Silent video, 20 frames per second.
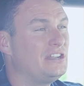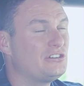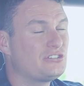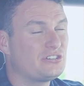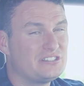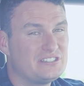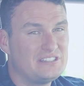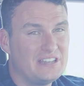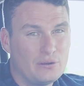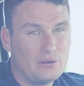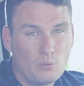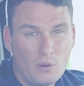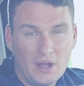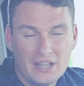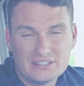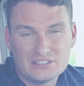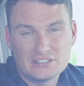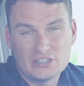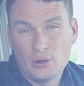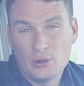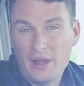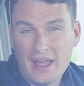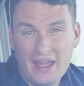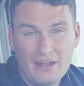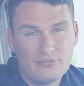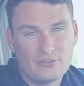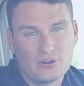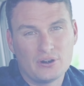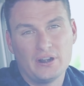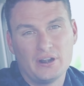interested
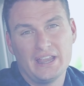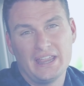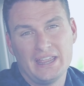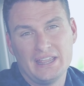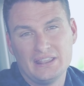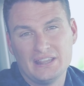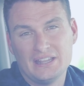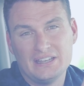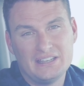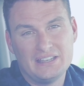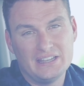whatsoever in the